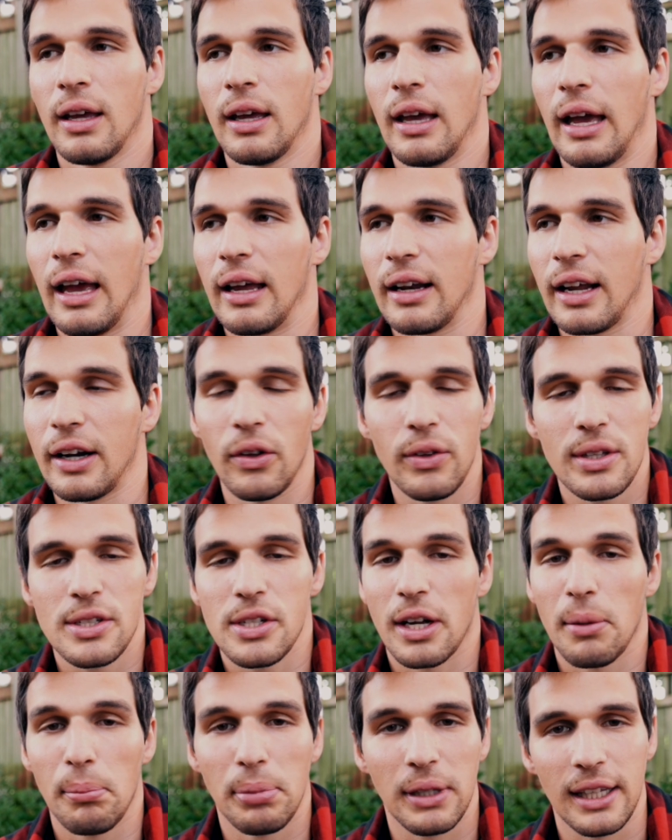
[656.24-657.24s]
And I know these are
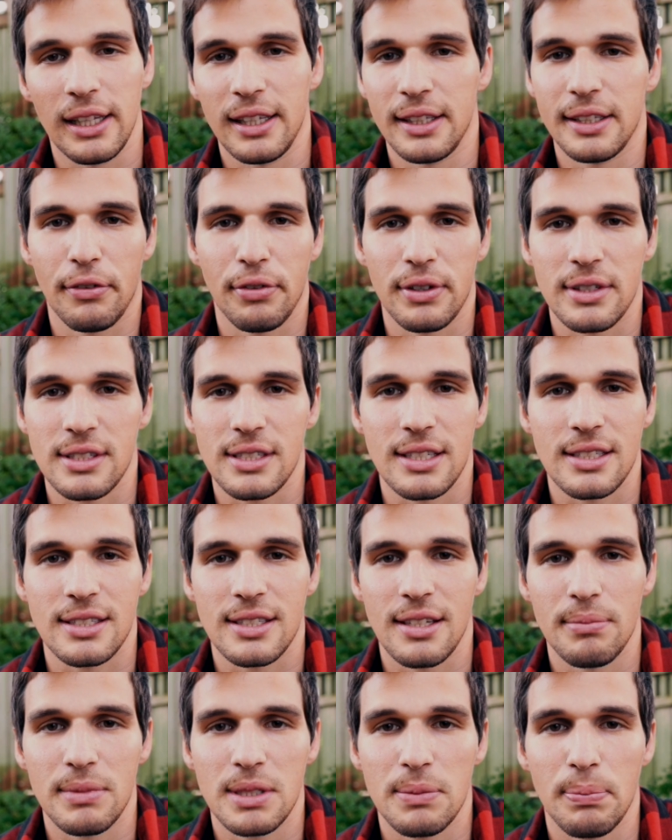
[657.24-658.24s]
completely different
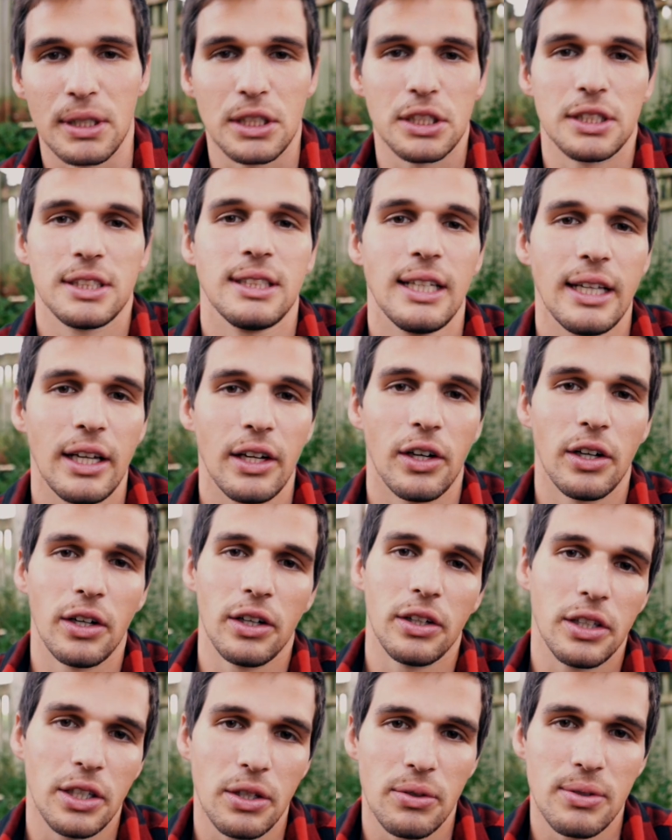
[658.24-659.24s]
systems, but just seeing her
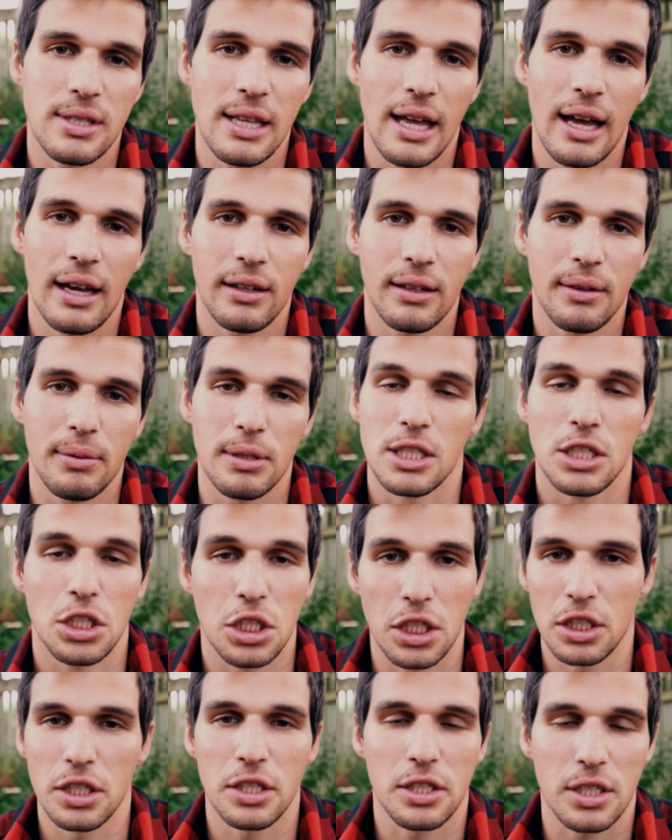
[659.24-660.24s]
use that, because
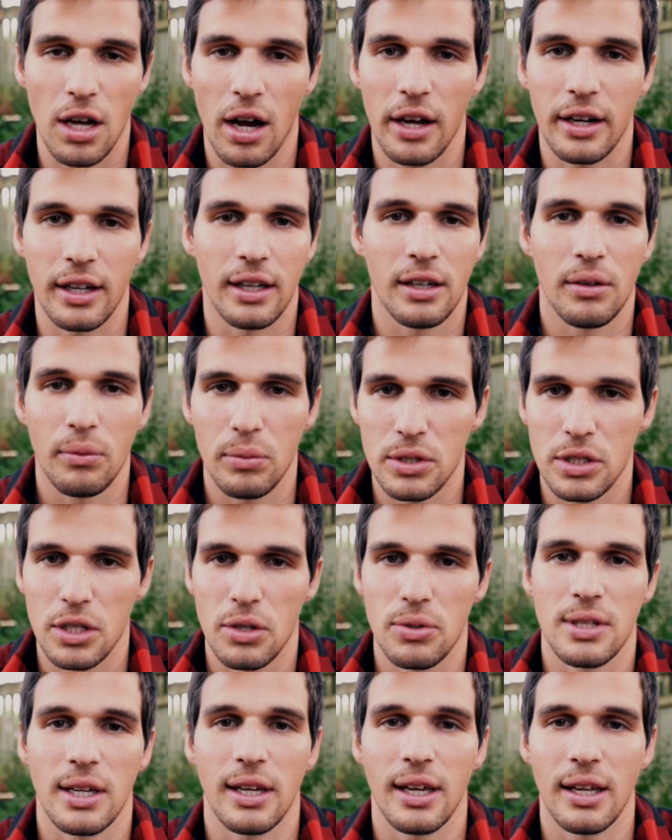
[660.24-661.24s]
she just got it and was
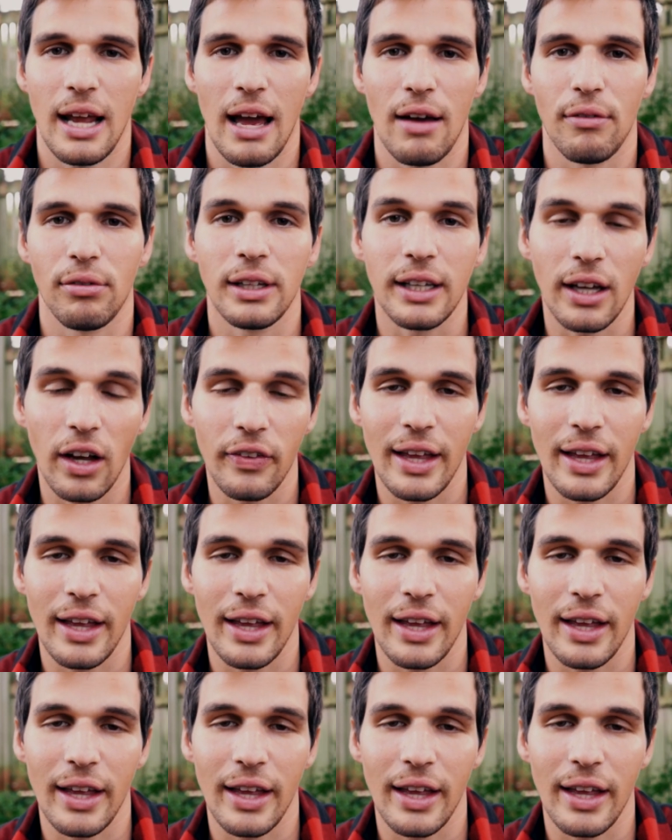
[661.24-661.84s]
using it heavily on